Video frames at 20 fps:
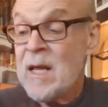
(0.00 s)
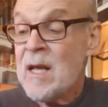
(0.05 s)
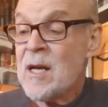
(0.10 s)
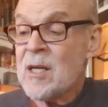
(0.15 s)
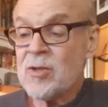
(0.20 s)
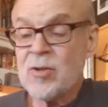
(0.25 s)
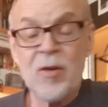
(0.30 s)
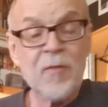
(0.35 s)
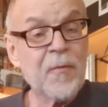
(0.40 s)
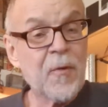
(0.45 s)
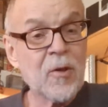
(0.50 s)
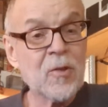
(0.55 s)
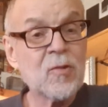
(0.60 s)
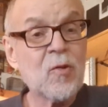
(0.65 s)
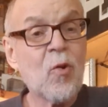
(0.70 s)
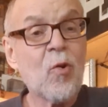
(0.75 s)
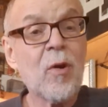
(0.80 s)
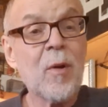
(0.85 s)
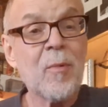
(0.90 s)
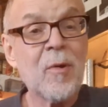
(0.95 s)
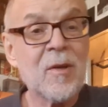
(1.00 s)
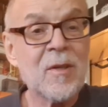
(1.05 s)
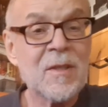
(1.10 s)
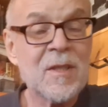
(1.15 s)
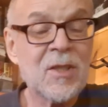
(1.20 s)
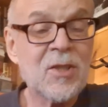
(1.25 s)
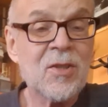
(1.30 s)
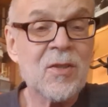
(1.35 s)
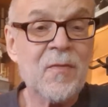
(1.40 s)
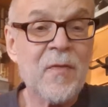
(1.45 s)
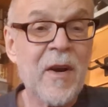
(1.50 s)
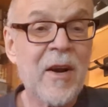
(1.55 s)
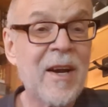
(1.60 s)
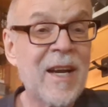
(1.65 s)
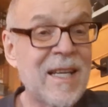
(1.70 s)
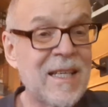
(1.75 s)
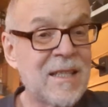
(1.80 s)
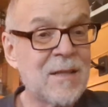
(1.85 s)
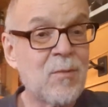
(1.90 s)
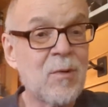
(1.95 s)
So the first chord I'm going to teach you, a very
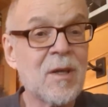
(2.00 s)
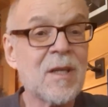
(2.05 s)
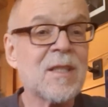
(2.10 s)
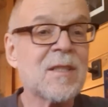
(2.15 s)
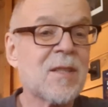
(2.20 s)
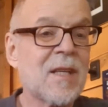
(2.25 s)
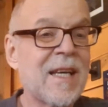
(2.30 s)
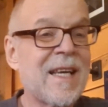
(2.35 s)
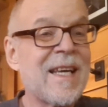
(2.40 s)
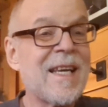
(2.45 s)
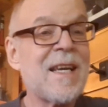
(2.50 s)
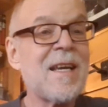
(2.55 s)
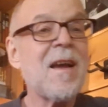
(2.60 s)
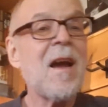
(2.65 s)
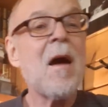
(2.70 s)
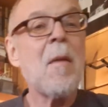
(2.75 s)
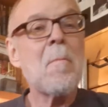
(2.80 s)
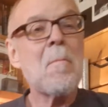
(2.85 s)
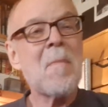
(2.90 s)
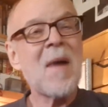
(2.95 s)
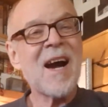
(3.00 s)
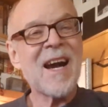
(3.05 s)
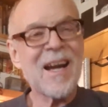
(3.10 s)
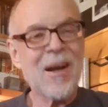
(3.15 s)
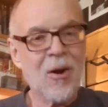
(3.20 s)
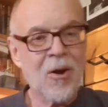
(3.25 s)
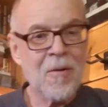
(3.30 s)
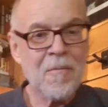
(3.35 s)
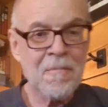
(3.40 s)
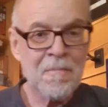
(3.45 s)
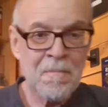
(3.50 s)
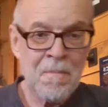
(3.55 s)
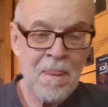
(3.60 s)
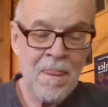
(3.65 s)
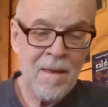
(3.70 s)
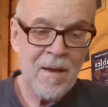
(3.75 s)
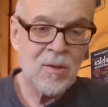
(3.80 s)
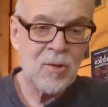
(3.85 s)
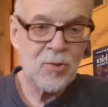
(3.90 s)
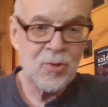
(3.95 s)
easy one. It's E minor.
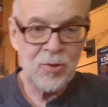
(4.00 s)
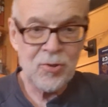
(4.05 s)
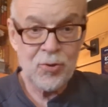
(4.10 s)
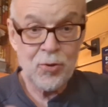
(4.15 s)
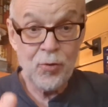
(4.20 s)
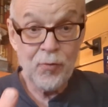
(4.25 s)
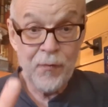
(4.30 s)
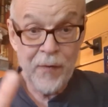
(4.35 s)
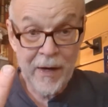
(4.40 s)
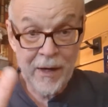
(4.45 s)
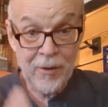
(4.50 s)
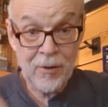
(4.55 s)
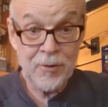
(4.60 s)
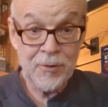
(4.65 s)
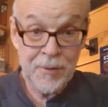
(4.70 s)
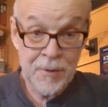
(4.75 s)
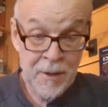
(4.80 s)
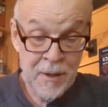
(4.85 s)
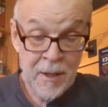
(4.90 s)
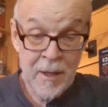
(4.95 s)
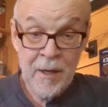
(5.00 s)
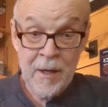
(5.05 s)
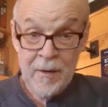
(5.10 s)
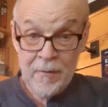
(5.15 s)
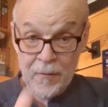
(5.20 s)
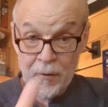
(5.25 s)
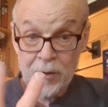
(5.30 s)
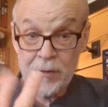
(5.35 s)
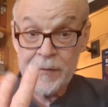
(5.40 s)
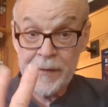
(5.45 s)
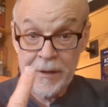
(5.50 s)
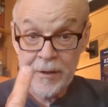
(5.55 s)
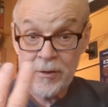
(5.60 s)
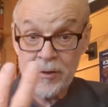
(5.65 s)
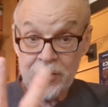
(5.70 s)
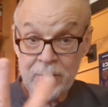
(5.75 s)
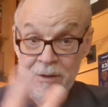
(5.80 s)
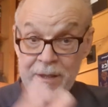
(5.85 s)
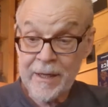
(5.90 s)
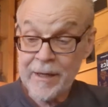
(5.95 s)
Uses two fingers, first finger and
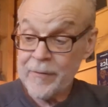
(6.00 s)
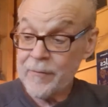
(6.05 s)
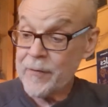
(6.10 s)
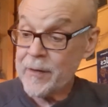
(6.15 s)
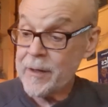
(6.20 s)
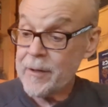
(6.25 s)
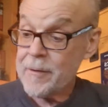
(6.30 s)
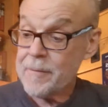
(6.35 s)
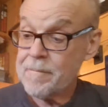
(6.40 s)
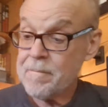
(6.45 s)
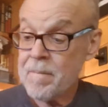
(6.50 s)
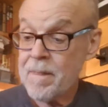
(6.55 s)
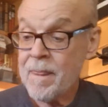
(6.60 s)
your second finger.